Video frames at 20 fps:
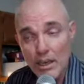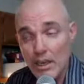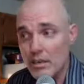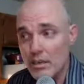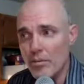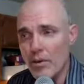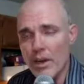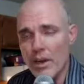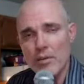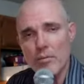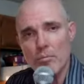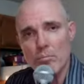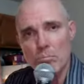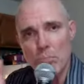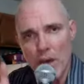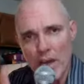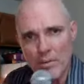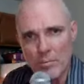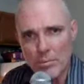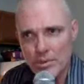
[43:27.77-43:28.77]
Right?
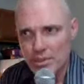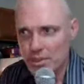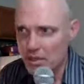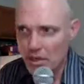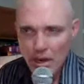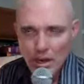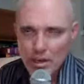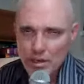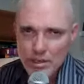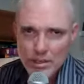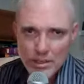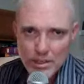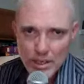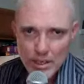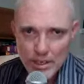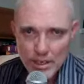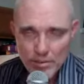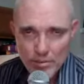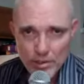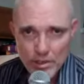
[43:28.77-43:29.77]
Bible scholars, they
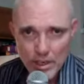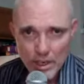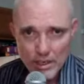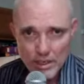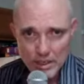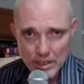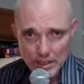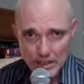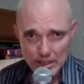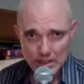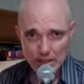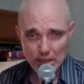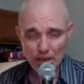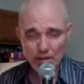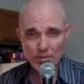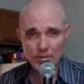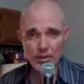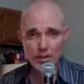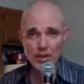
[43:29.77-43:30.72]
never touch this stuff.